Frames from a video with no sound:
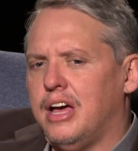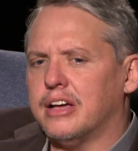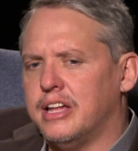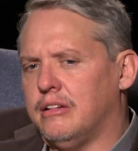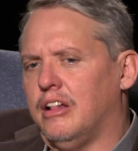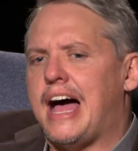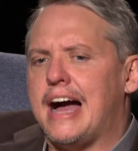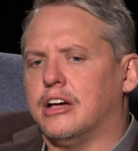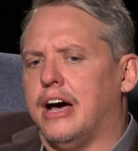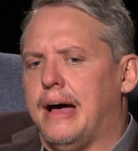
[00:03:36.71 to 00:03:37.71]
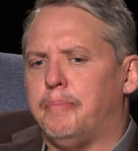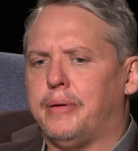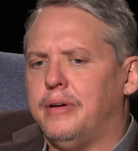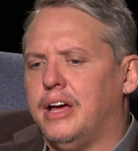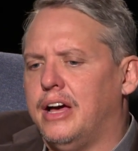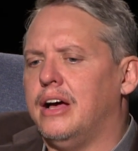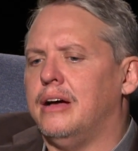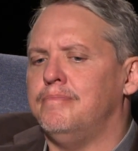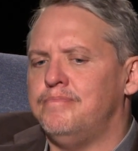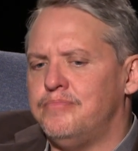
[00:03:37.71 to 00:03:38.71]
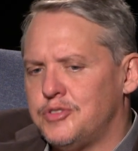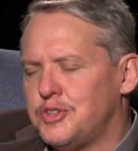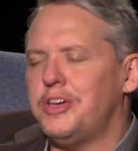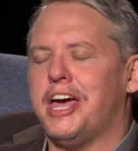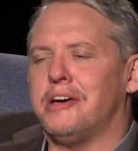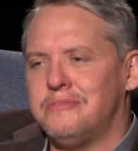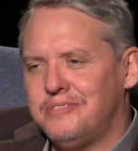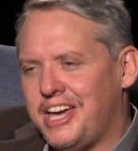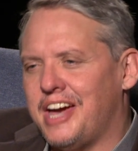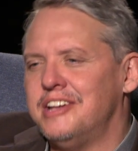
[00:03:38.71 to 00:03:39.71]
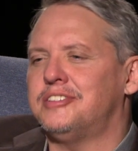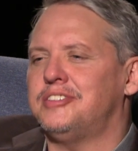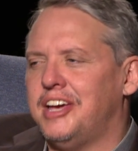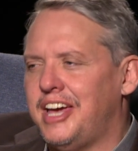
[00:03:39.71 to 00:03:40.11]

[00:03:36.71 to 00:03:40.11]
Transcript: can lock up. So it's